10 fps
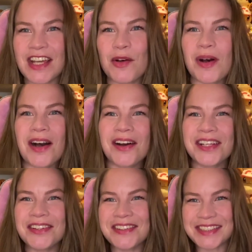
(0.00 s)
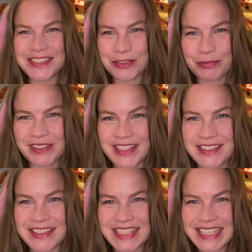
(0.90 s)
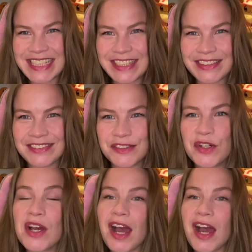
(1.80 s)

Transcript: How are you? It's super nice to see you.